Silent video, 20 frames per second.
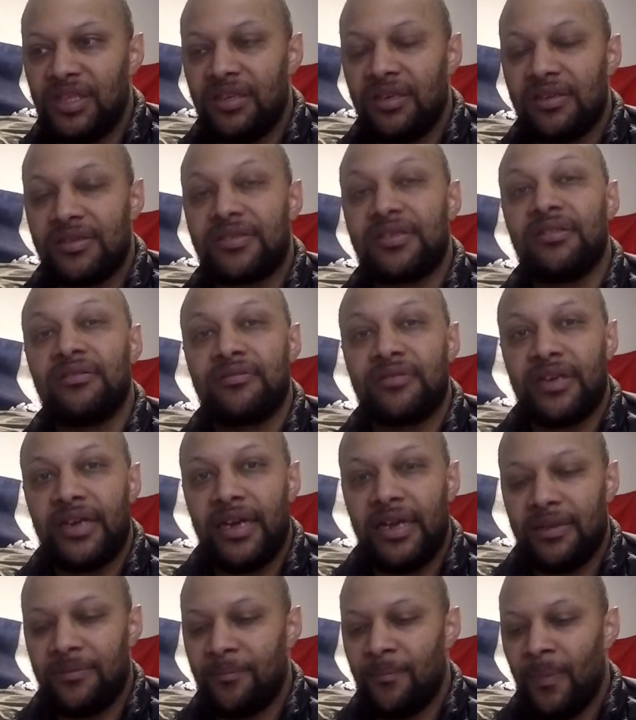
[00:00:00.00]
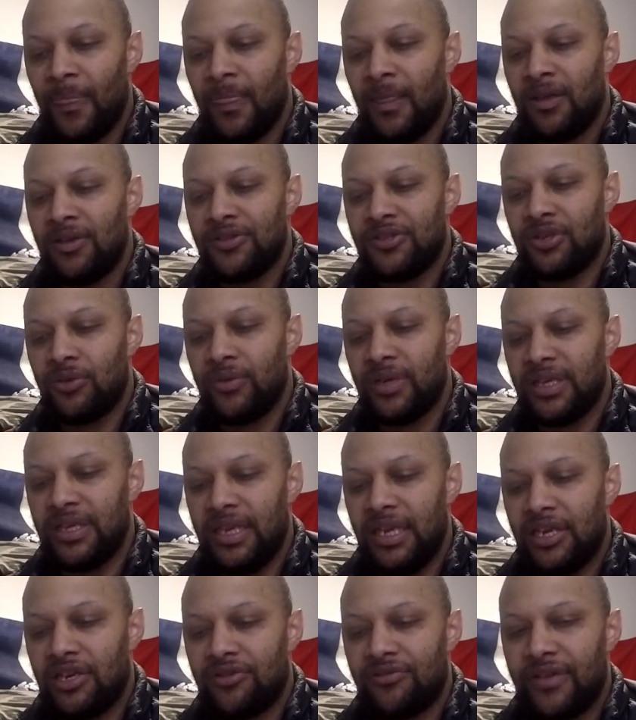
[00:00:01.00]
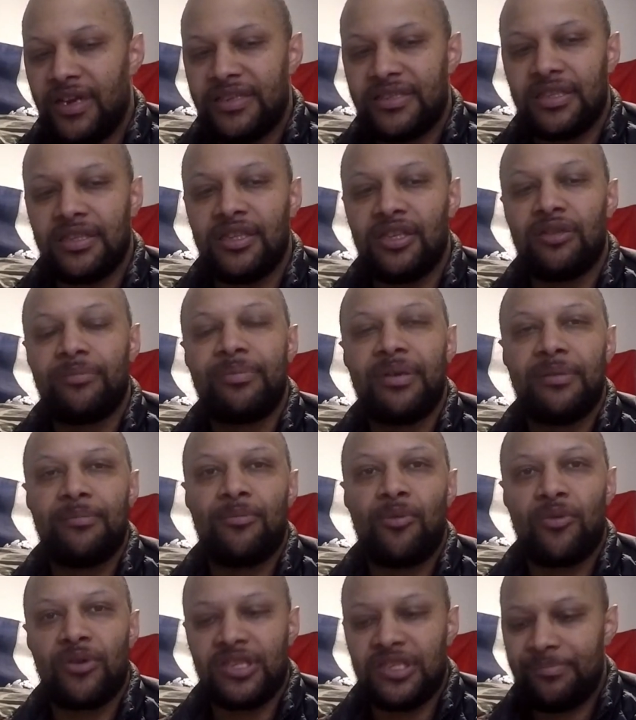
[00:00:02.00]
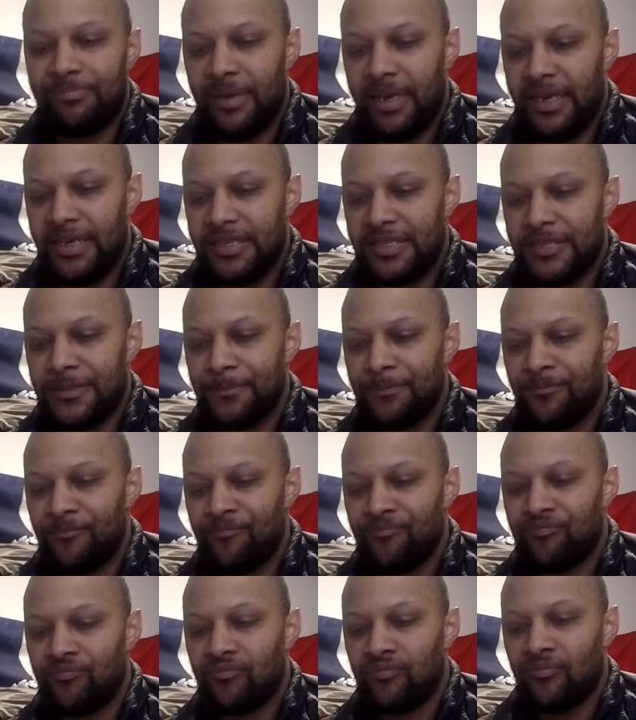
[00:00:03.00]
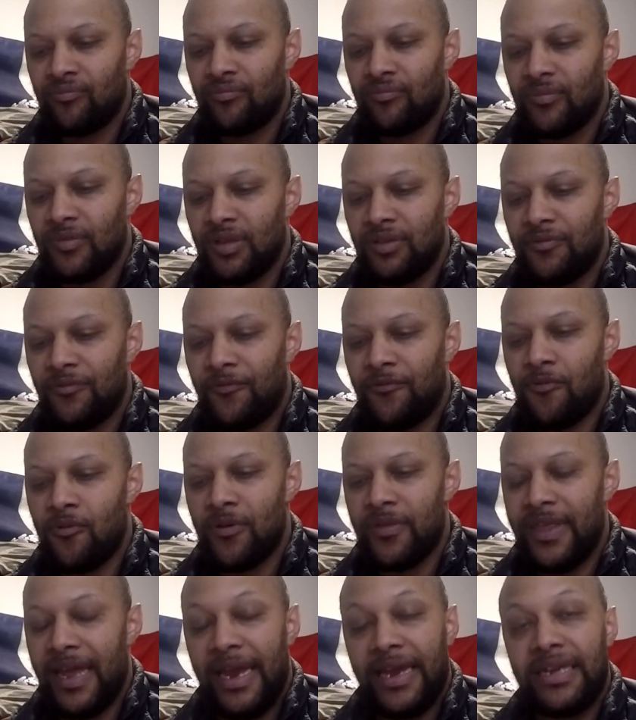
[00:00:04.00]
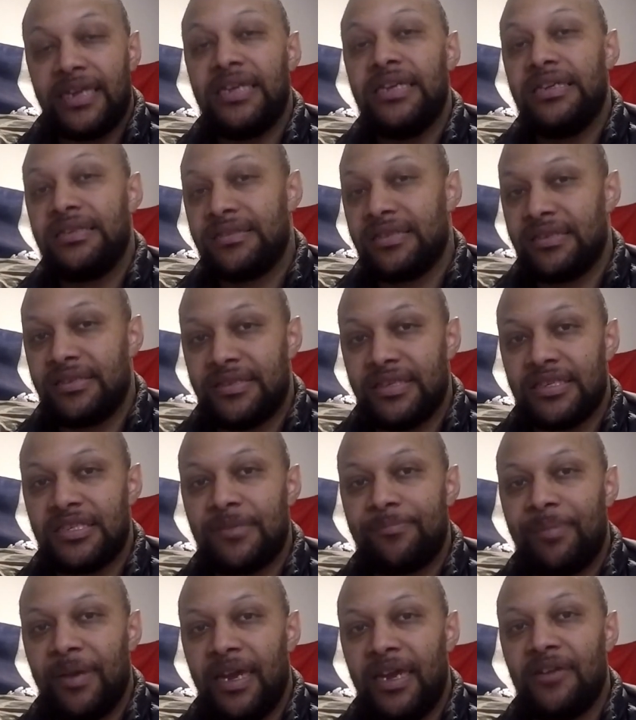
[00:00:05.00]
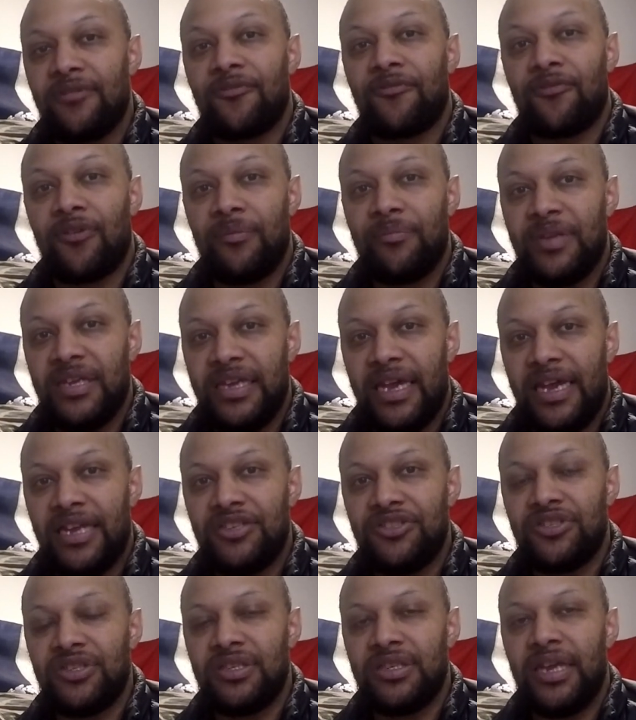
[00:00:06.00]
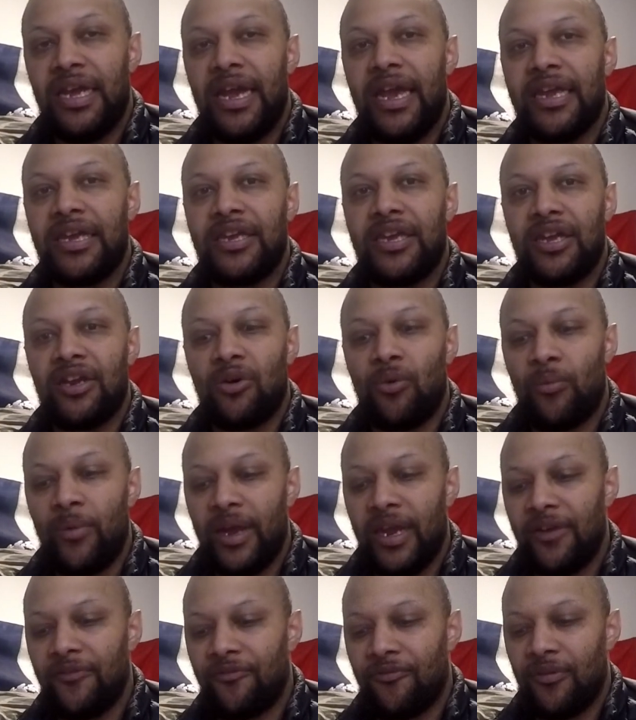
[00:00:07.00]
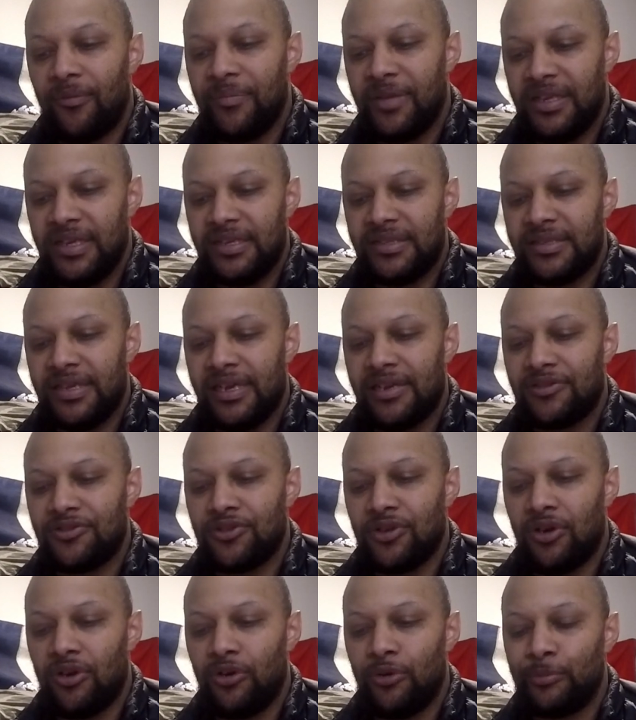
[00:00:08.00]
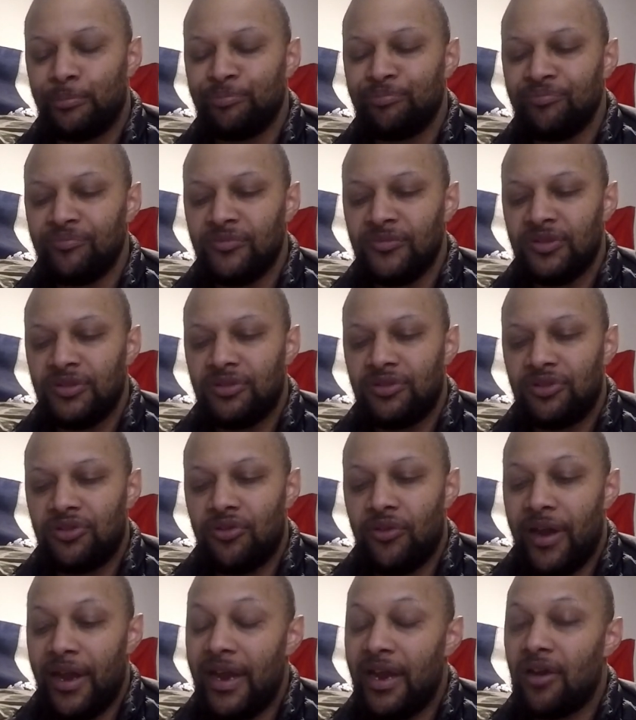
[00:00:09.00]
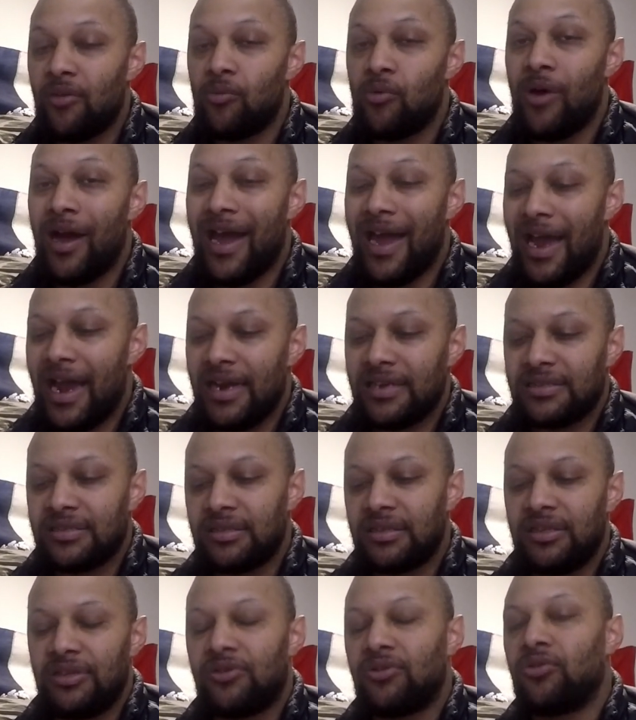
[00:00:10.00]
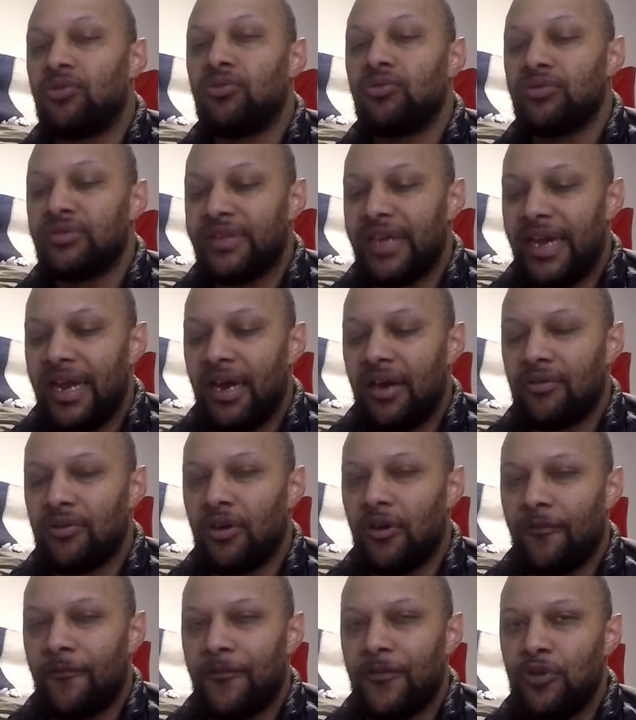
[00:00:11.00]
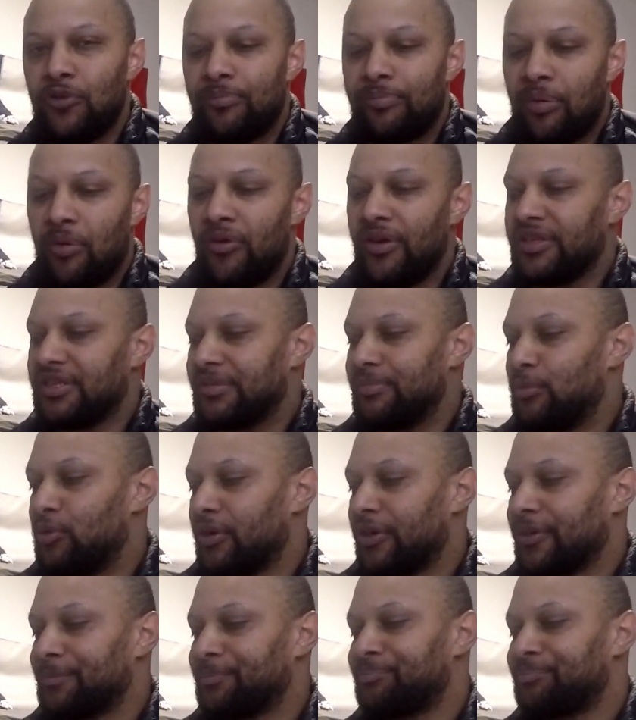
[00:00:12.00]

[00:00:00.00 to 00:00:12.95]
cylinder head, so it creates a little bit more space for that heat to dissipate from the engine and get away from the intake, so your air will actually cool down a few points more.